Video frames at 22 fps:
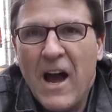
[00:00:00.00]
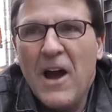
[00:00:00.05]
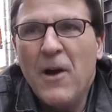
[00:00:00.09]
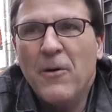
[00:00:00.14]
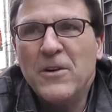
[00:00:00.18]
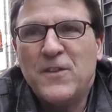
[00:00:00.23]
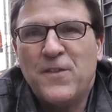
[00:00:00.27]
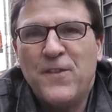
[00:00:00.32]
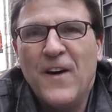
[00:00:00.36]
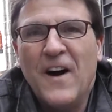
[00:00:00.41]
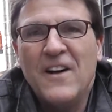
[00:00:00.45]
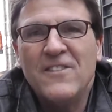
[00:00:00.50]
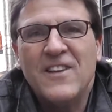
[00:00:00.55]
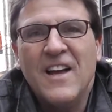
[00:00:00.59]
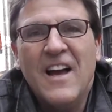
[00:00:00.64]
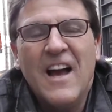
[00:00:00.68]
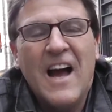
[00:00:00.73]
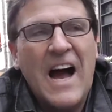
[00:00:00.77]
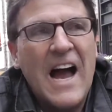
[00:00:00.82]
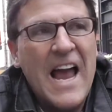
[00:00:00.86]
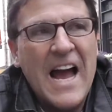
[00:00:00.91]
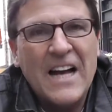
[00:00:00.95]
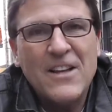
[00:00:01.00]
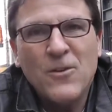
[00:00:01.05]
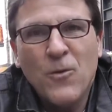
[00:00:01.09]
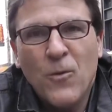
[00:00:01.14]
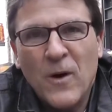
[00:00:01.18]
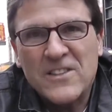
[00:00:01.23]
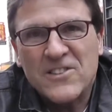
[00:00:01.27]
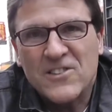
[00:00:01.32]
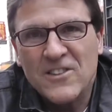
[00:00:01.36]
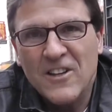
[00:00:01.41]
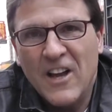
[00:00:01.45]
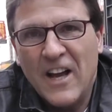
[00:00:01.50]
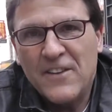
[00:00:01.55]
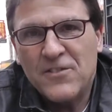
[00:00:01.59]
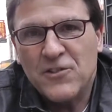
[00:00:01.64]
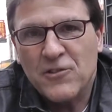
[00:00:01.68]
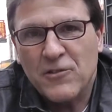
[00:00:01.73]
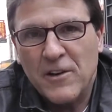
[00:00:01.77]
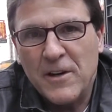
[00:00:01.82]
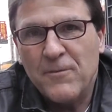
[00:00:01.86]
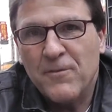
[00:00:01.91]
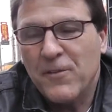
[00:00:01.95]
I always felt I had to watch the
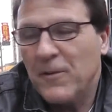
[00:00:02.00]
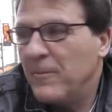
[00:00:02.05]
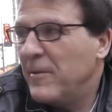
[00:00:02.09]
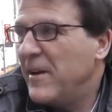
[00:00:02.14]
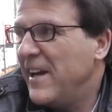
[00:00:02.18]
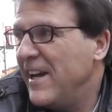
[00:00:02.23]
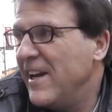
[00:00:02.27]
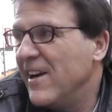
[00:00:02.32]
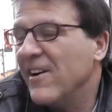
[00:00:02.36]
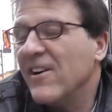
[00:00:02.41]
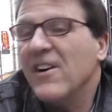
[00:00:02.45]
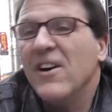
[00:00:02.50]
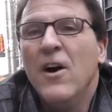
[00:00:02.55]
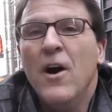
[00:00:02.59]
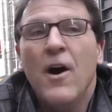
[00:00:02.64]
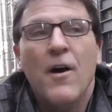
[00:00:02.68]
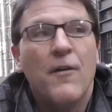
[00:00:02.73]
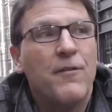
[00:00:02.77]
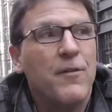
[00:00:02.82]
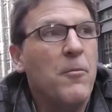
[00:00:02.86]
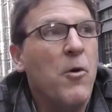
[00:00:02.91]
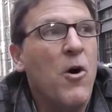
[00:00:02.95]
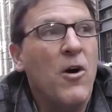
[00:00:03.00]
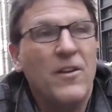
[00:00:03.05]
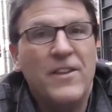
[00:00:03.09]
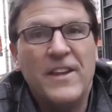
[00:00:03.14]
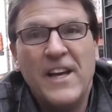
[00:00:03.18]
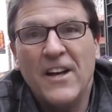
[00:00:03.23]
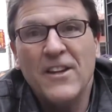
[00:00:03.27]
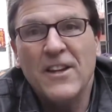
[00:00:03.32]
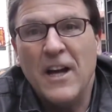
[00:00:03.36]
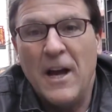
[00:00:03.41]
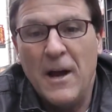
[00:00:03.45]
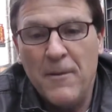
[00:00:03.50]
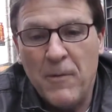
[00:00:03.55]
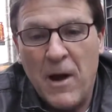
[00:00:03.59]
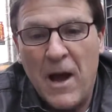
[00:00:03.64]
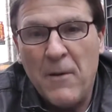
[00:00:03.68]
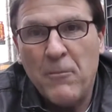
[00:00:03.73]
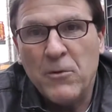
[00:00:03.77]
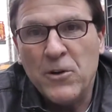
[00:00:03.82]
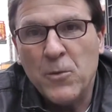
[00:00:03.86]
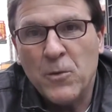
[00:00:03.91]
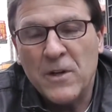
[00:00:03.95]
live stream from here, from all the other,
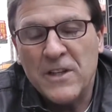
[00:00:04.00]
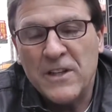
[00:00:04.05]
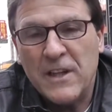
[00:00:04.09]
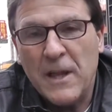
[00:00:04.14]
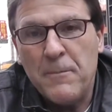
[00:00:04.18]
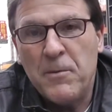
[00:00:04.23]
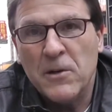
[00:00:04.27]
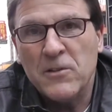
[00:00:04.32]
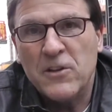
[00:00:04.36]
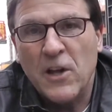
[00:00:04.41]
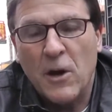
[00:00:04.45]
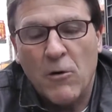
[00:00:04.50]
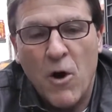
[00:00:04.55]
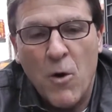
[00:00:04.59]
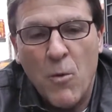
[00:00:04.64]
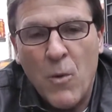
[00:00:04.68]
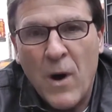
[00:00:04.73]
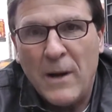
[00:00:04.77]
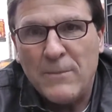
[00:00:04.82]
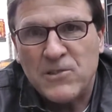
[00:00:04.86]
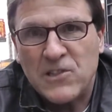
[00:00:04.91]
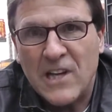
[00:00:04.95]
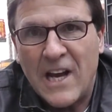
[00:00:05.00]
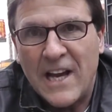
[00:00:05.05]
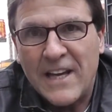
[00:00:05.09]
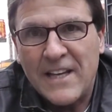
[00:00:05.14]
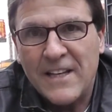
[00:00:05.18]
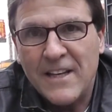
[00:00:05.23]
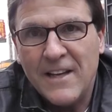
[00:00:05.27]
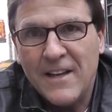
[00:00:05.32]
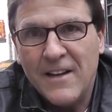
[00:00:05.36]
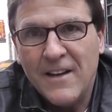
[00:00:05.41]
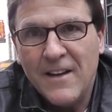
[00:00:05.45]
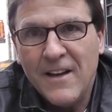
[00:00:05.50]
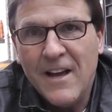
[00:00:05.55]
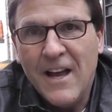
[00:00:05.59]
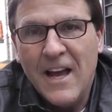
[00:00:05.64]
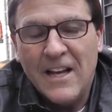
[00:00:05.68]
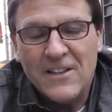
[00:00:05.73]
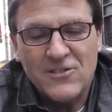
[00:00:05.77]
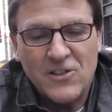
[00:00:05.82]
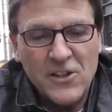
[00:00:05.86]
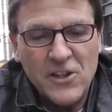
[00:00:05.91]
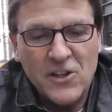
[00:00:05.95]
and when you went, they built their own website.
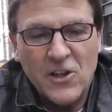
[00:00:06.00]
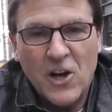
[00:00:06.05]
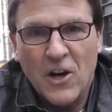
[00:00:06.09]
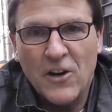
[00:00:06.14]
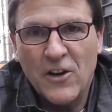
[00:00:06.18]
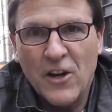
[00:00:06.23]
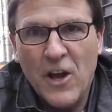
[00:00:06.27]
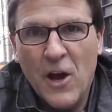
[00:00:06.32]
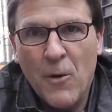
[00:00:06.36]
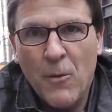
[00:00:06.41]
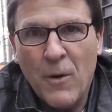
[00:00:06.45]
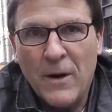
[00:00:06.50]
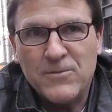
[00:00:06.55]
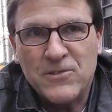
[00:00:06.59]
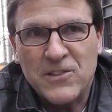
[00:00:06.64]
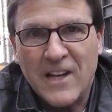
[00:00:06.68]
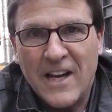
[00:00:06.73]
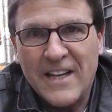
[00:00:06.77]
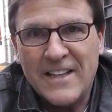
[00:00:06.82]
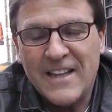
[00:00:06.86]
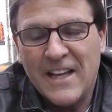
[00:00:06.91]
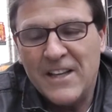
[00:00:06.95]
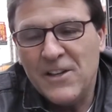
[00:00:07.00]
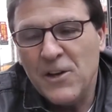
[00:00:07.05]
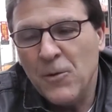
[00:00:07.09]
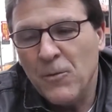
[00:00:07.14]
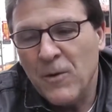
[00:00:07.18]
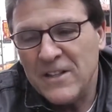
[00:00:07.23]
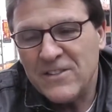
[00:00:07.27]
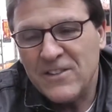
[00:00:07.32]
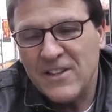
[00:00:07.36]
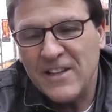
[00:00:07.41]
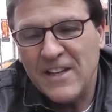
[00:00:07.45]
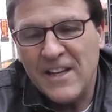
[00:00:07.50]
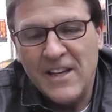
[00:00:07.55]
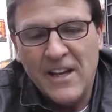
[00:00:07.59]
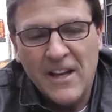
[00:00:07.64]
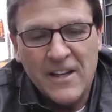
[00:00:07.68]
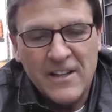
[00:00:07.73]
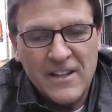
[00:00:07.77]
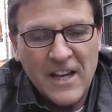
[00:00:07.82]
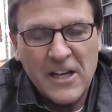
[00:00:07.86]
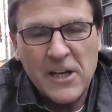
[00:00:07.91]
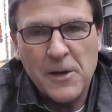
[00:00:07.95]
So you go to their website, then you went to the
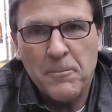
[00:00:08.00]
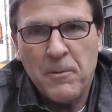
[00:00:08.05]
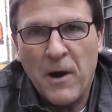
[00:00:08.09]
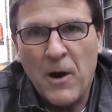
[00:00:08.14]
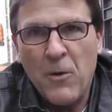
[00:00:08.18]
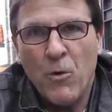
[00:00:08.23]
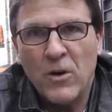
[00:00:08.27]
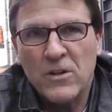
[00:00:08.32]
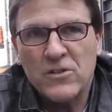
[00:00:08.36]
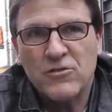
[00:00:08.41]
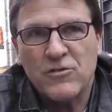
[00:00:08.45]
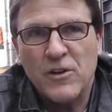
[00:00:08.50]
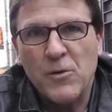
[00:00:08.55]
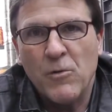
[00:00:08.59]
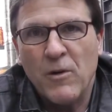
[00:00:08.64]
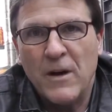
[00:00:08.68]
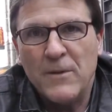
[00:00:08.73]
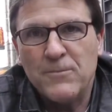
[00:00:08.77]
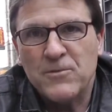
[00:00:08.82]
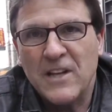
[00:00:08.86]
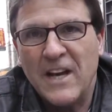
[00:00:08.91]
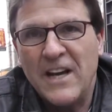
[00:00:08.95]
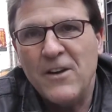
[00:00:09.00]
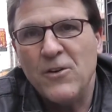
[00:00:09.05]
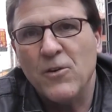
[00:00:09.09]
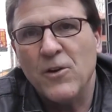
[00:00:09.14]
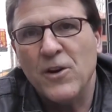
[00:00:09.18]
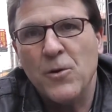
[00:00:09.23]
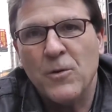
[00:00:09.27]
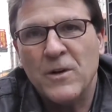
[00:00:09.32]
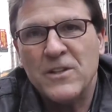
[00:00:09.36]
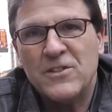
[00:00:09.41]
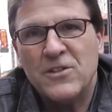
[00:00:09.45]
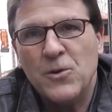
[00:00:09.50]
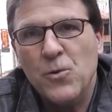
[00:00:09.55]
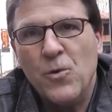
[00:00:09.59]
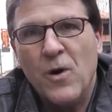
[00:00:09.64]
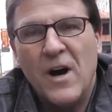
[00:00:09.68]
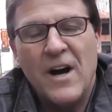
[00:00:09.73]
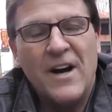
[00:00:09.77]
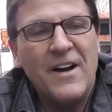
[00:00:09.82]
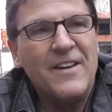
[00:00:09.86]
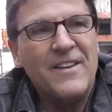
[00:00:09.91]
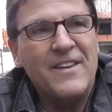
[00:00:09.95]
Occupy Wall Street website, or you went to We
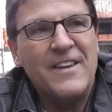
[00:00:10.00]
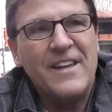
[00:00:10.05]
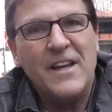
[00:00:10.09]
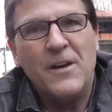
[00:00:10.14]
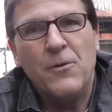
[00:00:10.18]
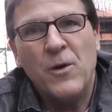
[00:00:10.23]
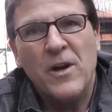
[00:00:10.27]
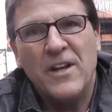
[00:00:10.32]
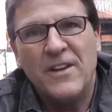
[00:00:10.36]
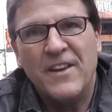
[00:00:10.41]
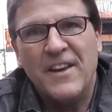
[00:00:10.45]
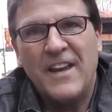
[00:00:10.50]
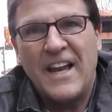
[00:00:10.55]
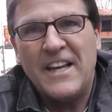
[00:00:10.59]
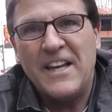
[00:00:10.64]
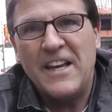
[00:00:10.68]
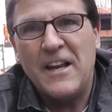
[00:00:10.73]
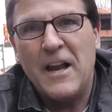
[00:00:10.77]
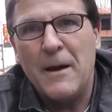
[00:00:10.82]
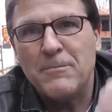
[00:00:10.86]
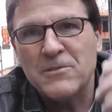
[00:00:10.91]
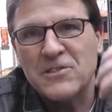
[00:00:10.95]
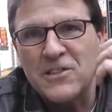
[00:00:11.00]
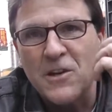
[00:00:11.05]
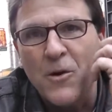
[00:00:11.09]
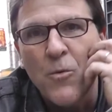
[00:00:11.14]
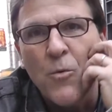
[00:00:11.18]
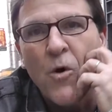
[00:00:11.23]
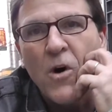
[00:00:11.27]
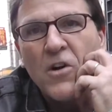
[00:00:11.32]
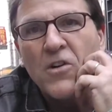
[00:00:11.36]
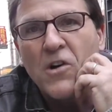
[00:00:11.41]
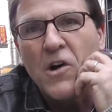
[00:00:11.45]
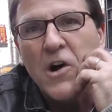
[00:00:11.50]
Are the 99%